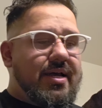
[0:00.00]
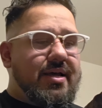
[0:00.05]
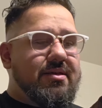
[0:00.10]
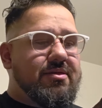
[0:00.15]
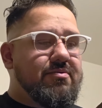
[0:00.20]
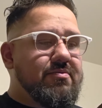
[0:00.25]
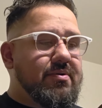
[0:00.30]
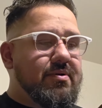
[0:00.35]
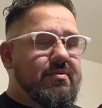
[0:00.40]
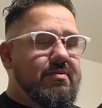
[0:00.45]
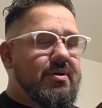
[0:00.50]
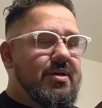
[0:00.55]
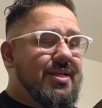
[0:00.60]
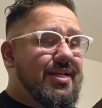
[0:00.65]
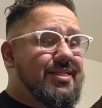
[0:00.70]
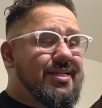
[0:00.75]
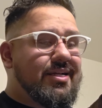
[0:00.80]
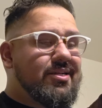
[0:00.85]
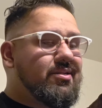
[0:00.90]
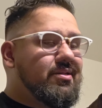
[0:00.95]
that through.
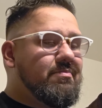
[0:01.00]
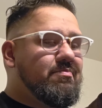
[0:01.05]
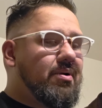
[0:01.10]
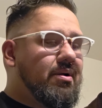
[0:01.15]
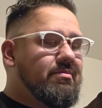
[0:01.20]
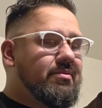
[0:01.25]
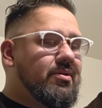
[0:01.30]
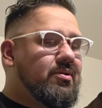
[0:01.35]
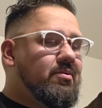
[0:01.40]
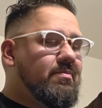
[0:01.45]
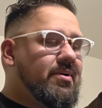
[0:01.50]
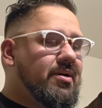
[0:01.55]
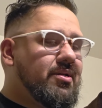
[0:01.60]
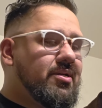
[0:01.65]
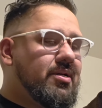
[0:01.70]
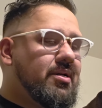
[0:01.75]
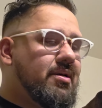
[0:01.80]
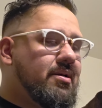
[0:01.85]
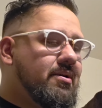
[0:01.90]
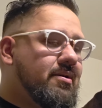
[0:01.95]
That's actually probably too much.